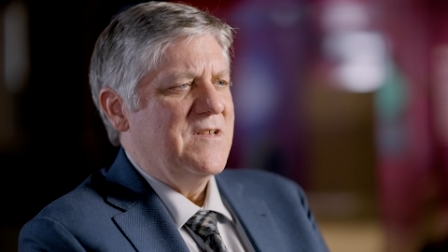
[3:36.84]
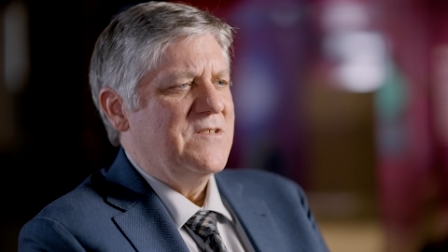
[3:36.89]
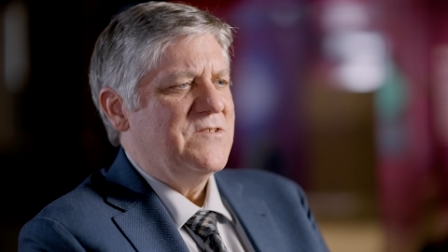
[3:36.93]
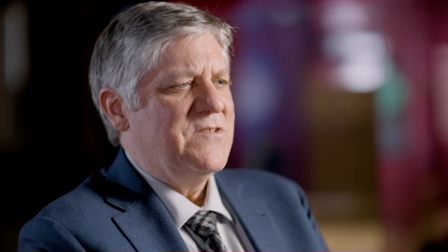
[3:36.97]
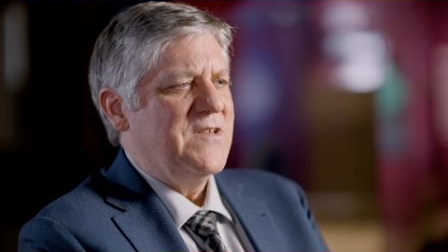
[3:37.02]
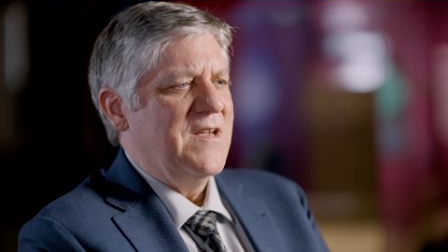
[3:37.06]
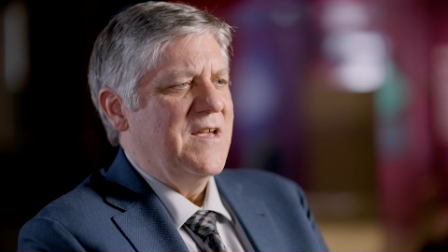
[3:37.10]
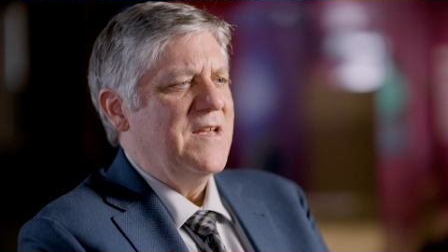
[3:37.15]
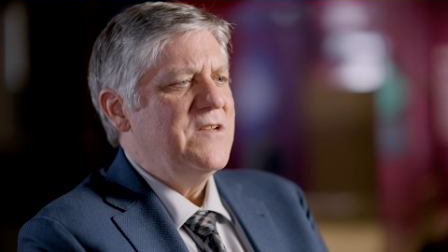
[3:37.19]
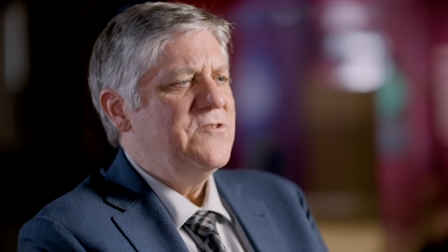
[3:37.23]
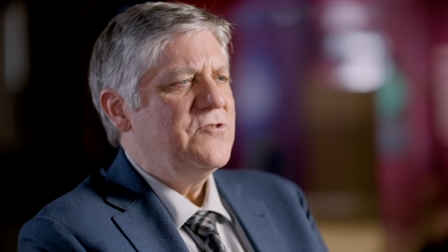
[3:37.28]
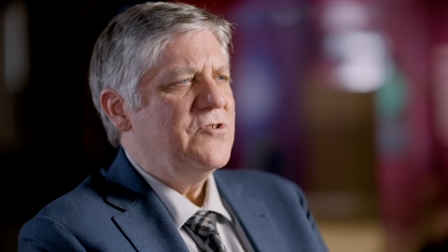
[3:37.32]
It's
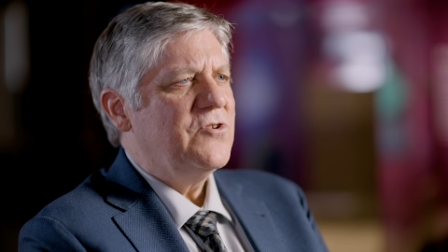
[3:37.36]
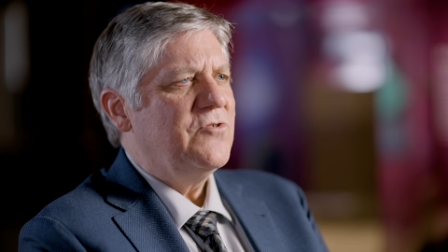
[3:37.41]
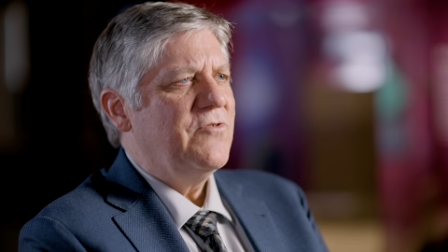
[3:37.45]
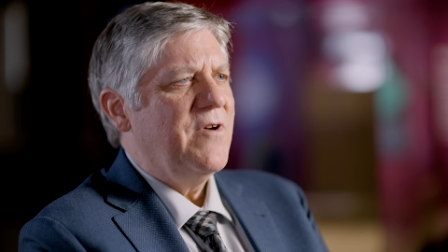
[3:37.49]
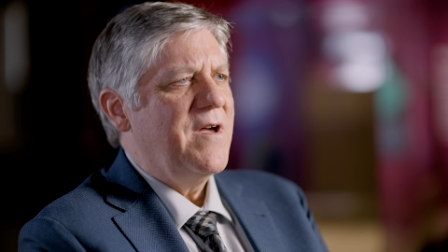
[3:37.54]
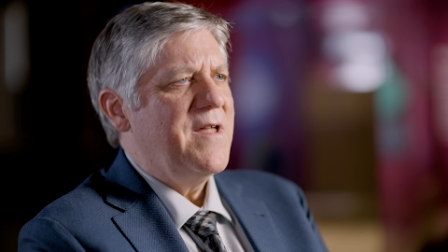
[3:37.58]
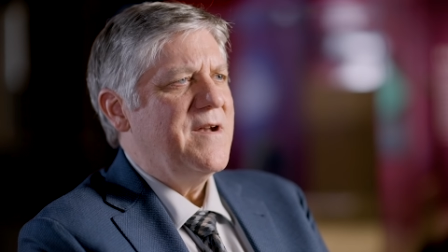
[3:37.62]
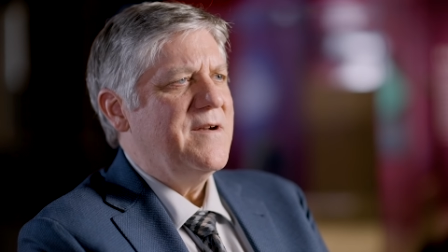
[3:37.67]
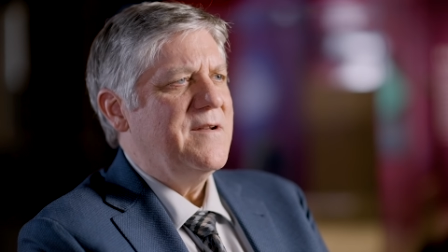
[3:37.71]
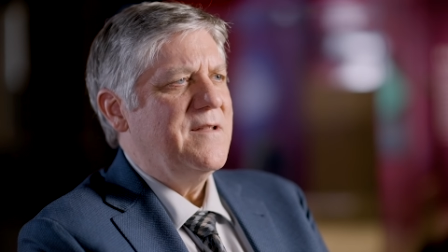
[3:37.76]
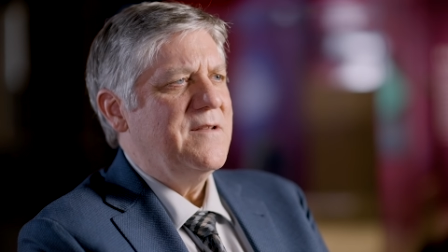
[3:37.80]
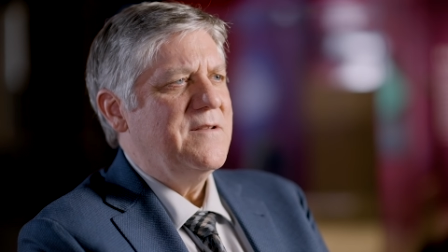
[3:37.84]

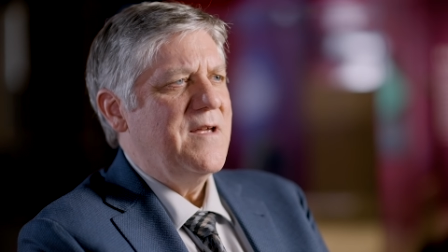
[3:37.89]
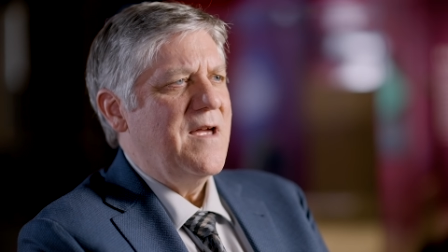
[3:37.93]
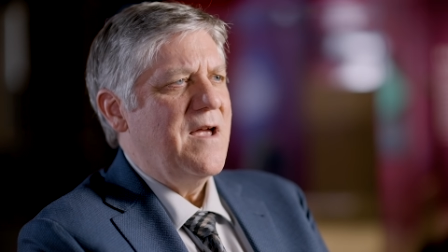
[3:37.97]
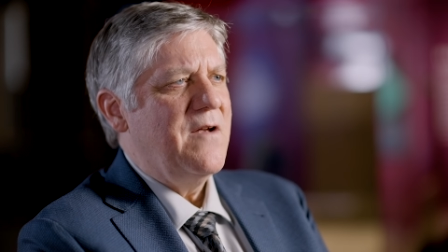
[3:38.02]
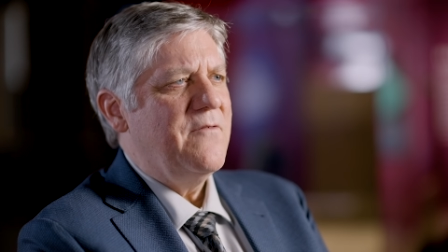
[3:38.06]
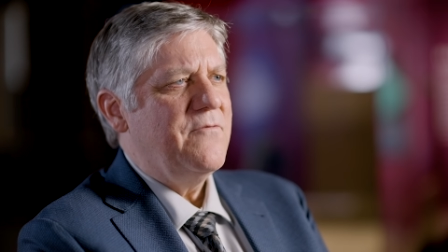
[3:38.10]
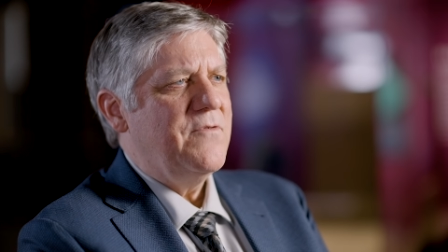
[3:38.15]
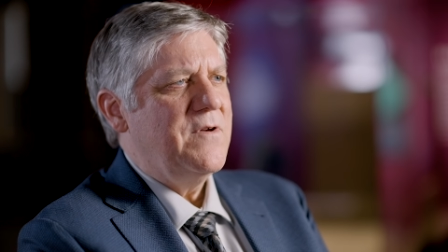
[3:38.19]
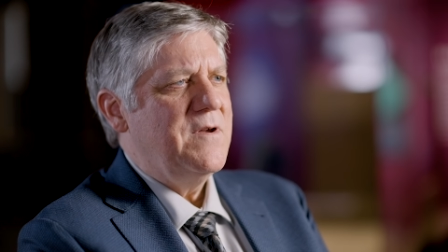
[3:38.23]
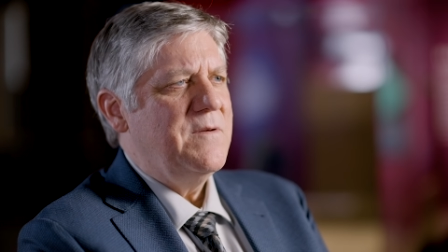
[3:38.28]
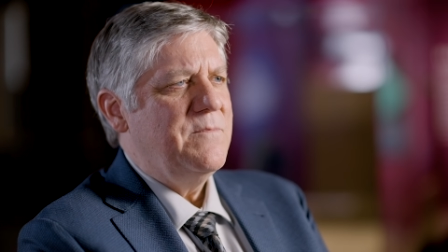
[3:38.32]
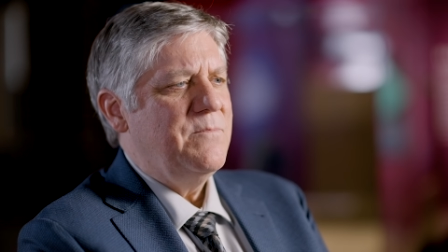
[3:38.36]
integrated into
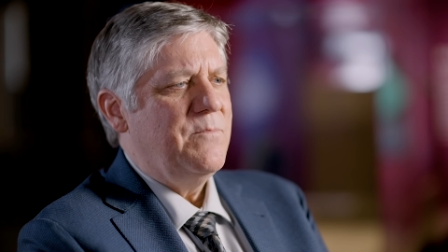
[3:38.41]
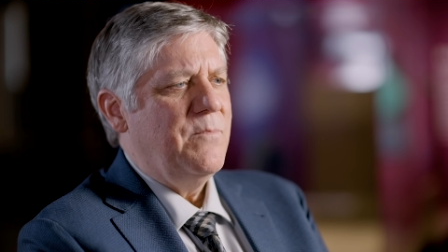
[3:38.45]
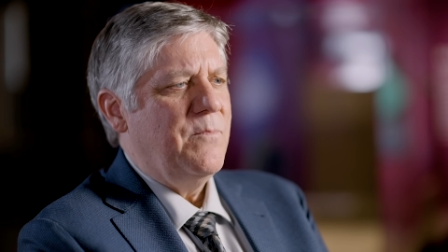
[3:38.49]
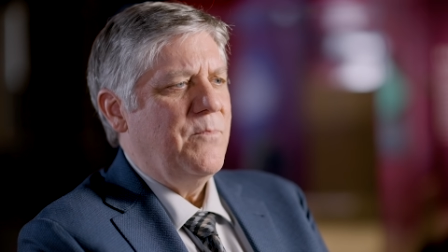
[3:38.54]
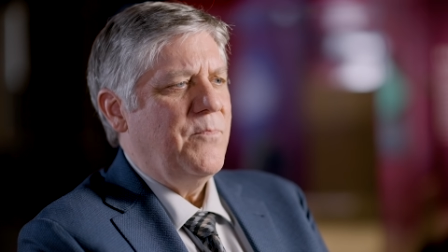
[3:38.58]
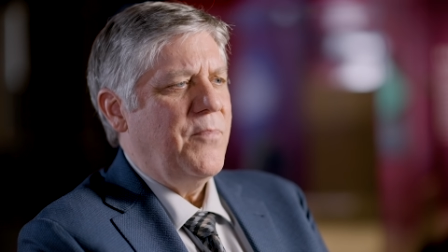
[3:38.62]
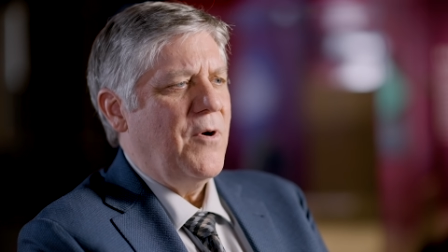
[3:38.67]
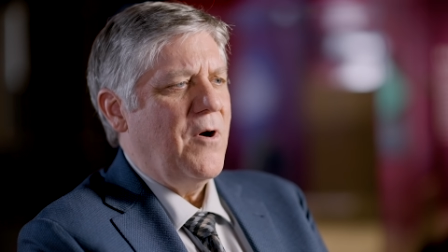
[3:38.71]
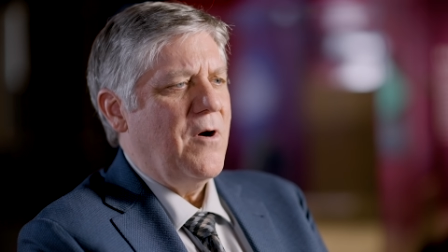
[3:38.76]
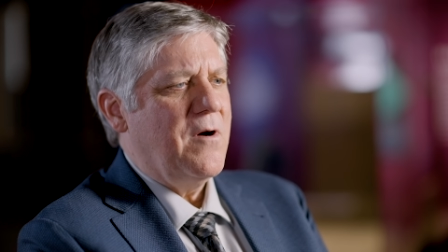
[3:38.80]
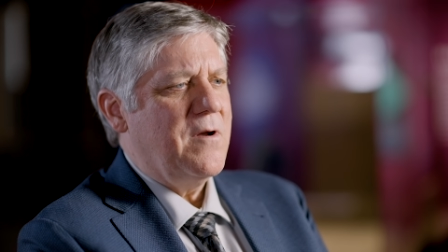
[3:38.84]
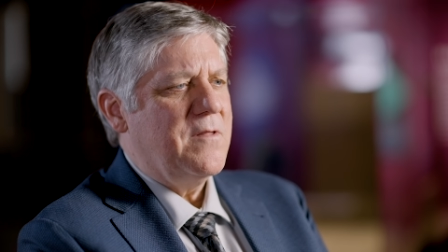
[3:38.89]
every
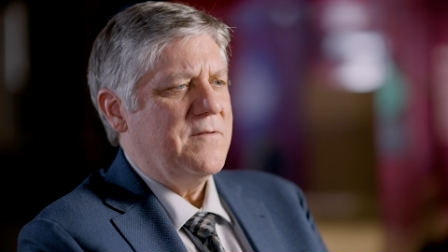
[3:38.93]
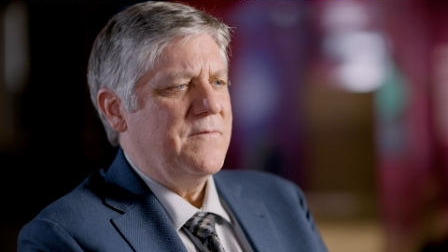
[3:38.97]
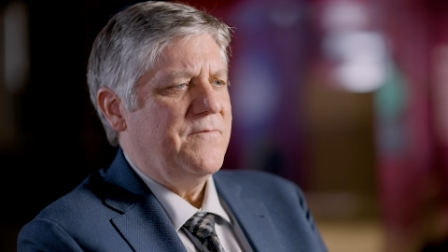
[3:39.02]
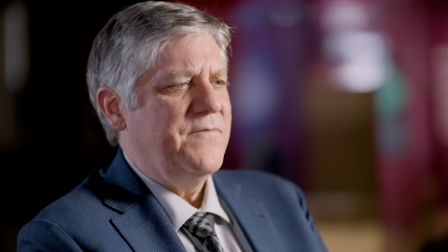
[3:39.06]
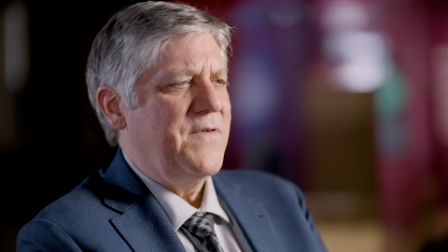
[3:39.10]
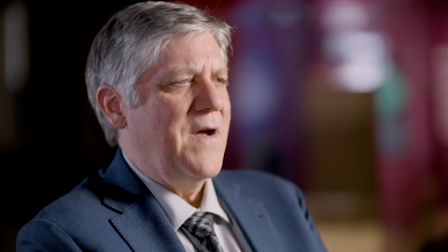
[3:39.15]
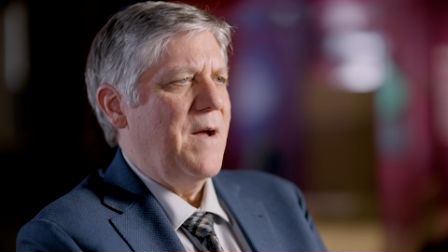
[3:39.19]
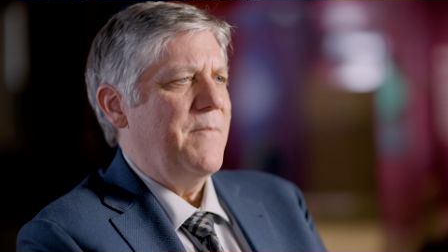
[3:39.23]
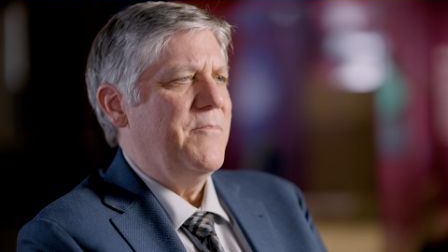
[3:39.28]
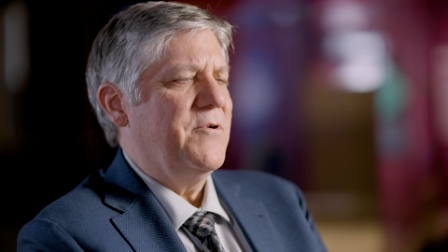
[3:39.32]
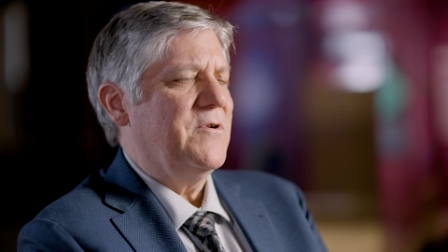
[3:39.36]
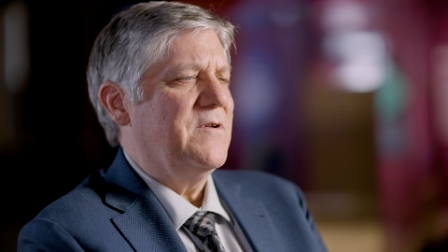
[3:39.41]
part of the
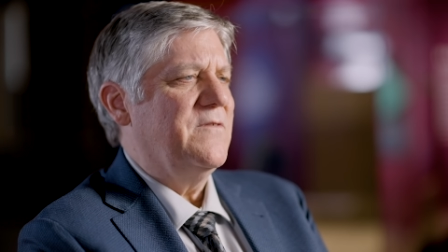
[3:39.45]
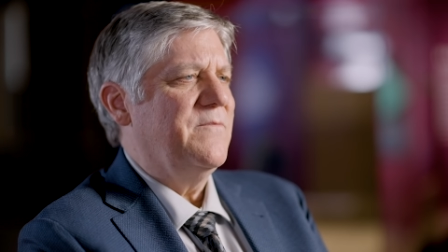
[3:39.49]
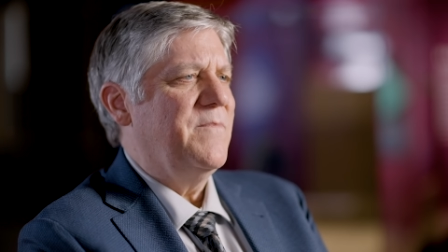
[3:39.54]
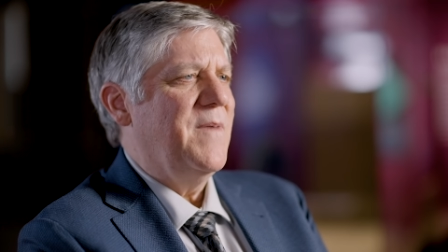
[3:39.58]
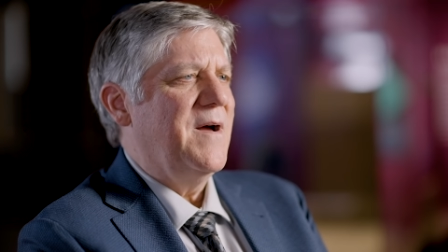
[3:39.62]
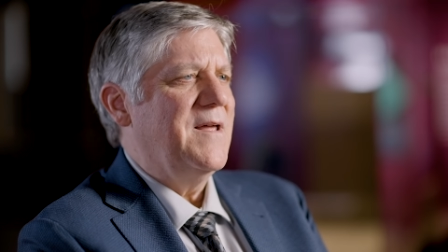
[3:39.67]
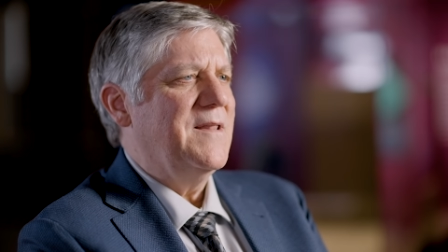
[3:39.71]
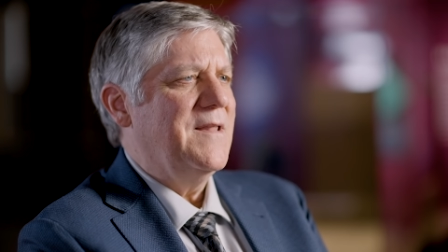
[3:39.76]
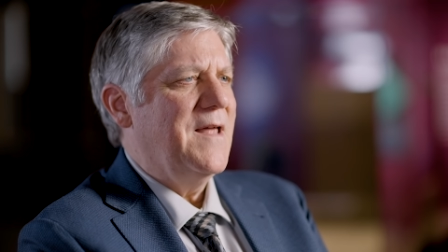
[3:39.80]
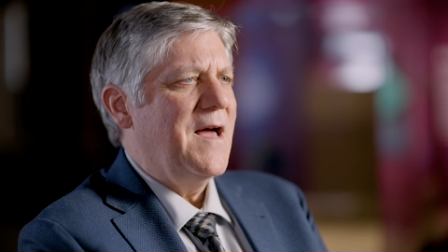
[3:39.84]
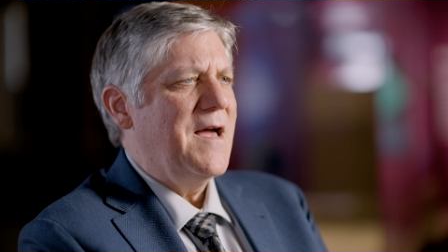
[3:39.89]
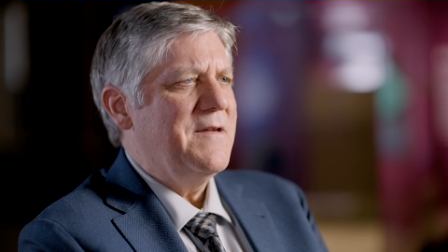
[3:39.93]
fabric of
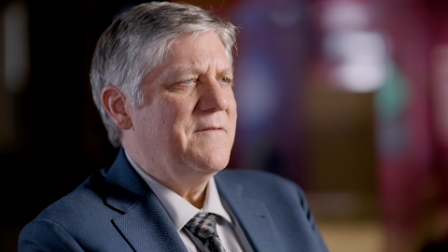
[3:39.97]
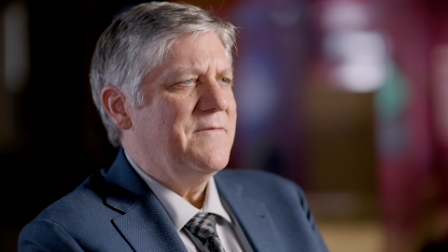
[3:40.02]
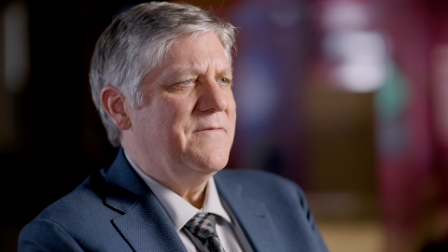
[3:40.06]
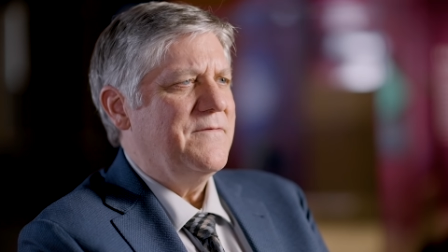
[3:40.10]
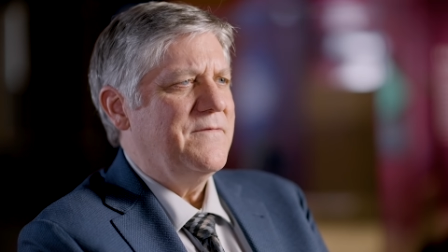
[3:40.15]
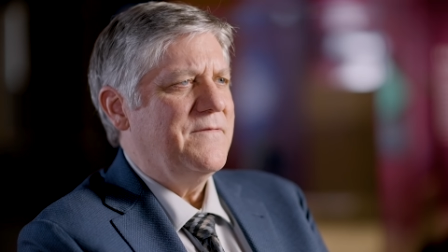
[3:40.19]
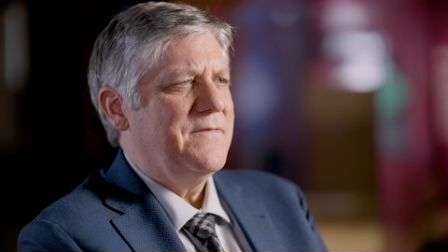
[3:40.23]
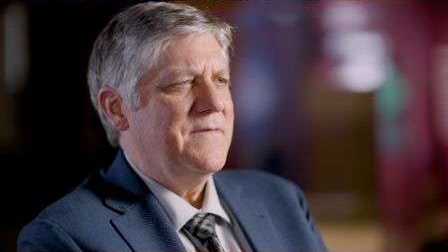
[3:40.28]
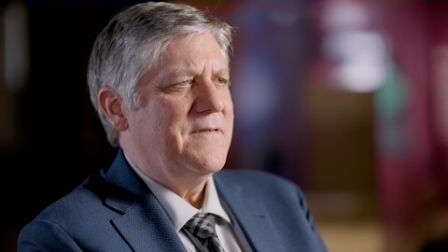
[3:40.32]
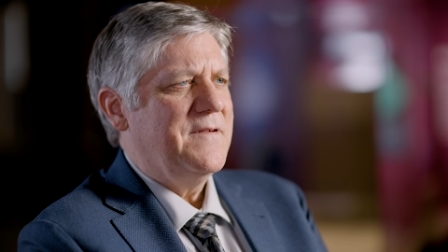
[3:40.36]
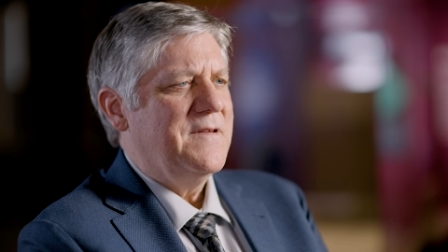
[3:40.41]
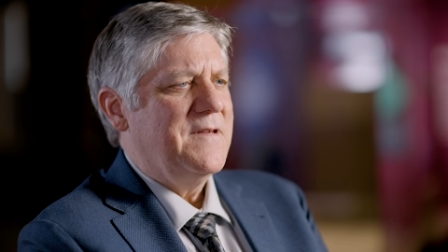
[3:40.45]
my
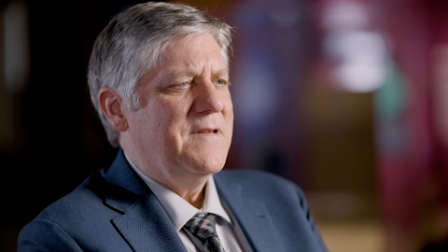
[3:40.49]
life.